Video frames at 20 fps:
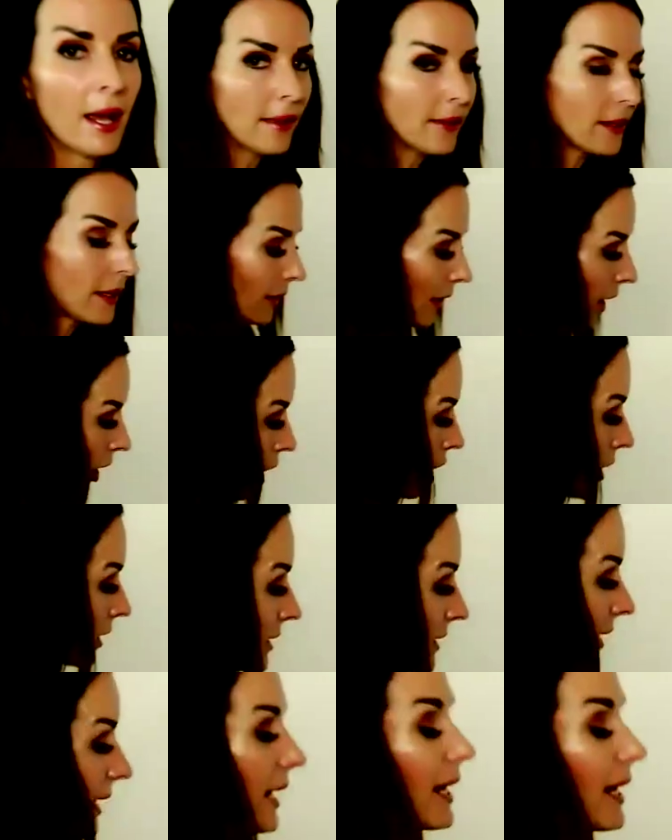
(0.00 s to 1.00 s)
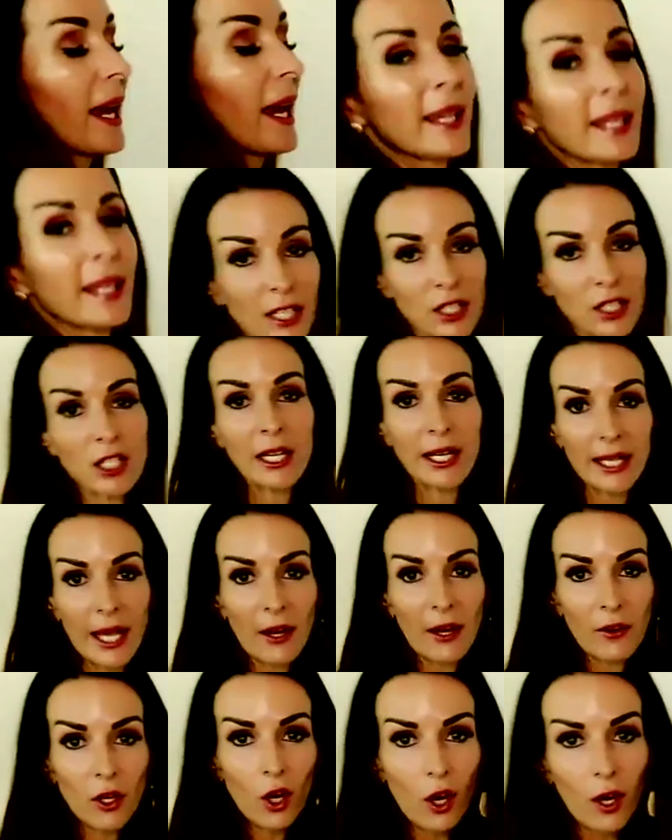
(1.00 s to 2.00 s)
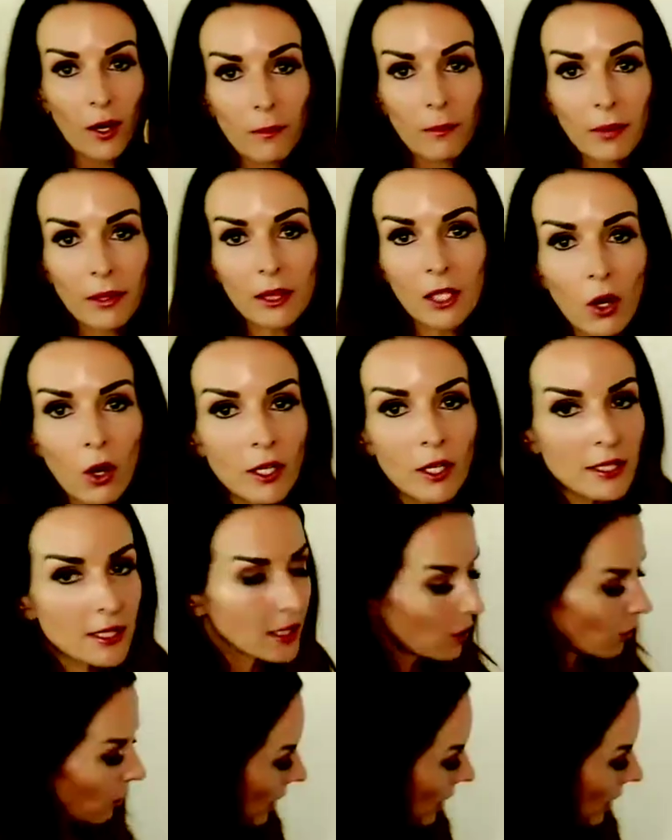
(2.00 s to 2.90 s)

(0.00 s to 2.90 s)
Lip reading: And then the last thing, and I can actually carry on, but the last